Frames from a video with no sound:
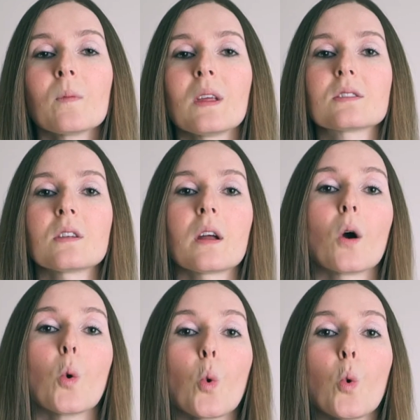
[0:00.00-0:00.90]
It's not
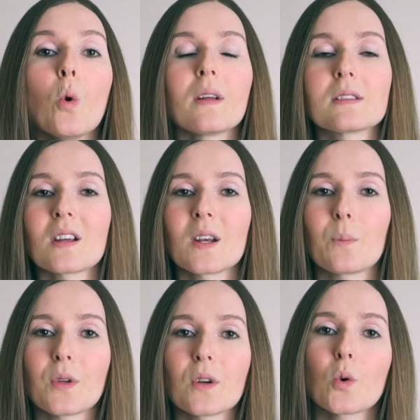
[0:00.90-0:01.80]
a oo, it's not a
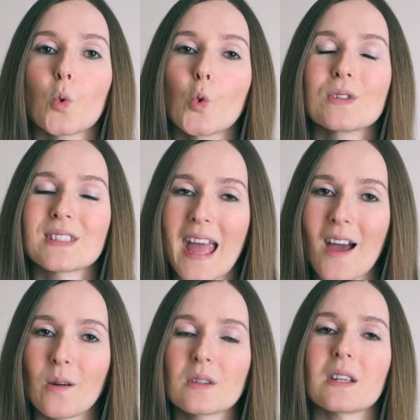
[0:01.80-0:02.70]
pure oo
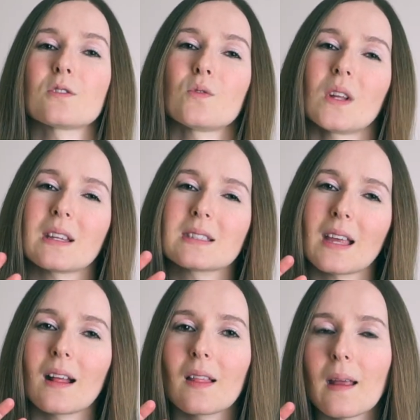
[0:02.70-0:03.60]
sound. It's really
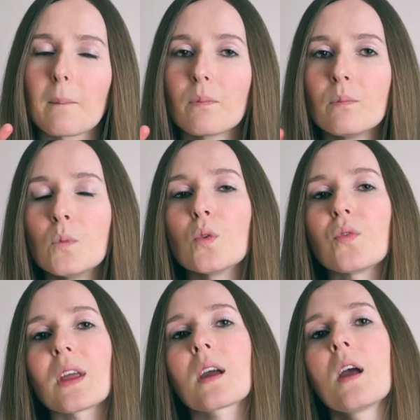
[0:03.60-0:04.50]
slightly
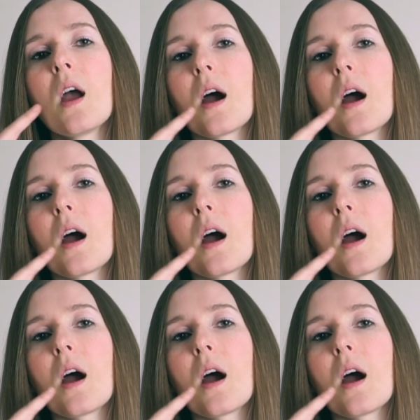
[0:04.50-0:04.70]
moving.